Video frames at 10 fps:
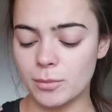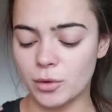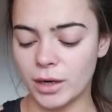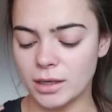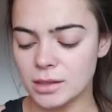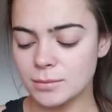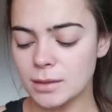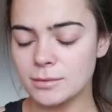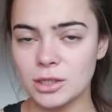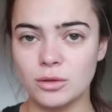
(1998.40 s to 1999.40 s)
morning.
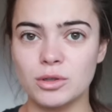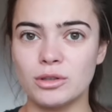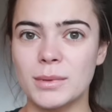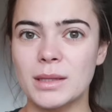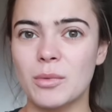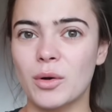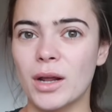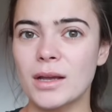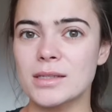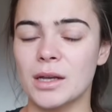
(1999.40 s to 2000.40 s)
Sometimes I don't do them in the
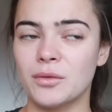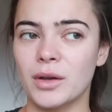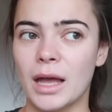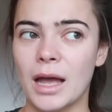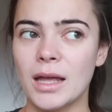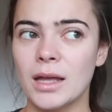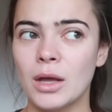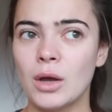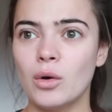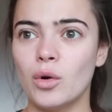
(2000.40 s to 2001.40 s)
morning because I forget,
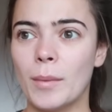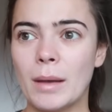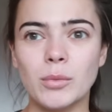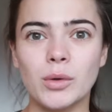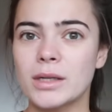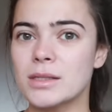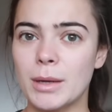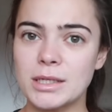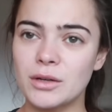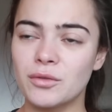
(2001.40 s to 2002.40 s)
or my morning's a
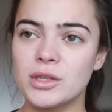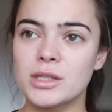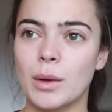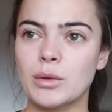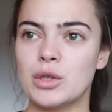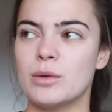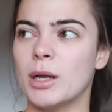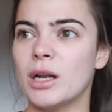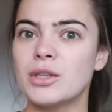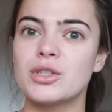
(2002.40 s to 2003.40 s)
bit different, so I'll do them
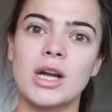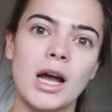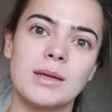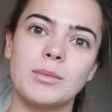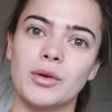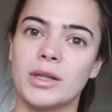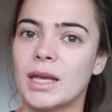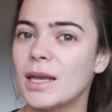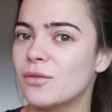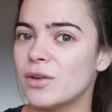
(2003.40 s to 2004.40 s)
at lunchtime or in
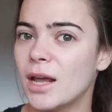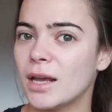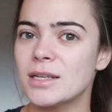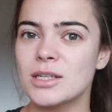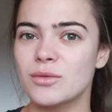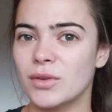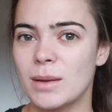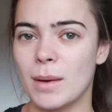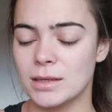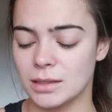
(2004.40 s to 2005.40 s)
the evening. It doesn't
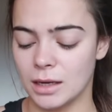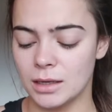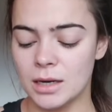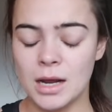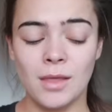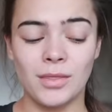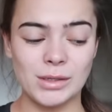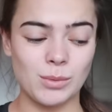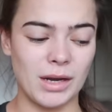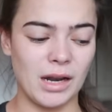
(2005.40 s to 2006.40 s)
really matter.
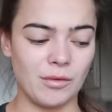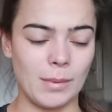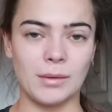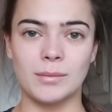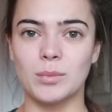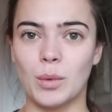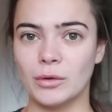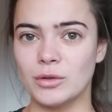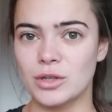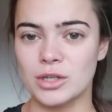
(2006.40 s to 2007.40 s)
That's what I love about
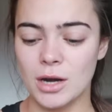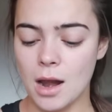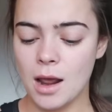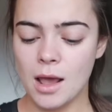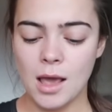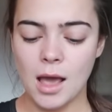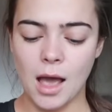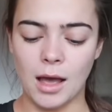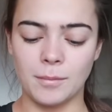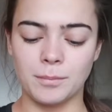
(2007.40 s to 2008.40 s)
Wild Nutrition.
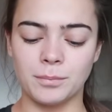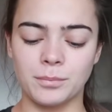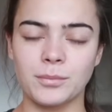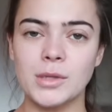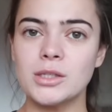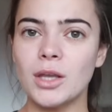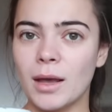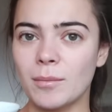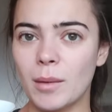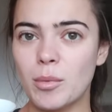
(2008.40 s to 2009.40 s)
So
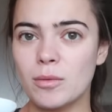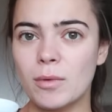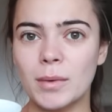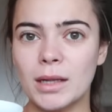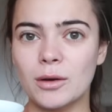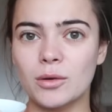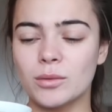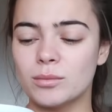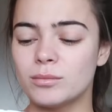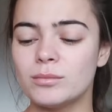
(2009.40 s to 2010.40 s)
yeah, put them on my
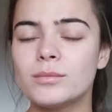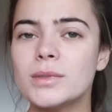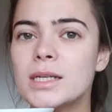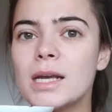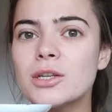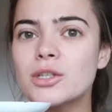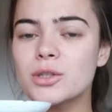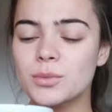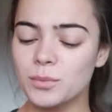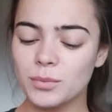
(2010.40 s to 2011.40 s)
little
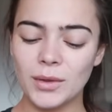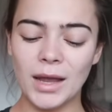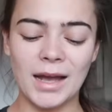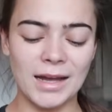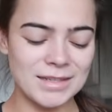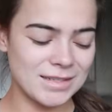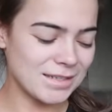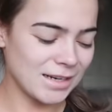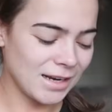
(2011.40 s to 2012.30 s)
dish and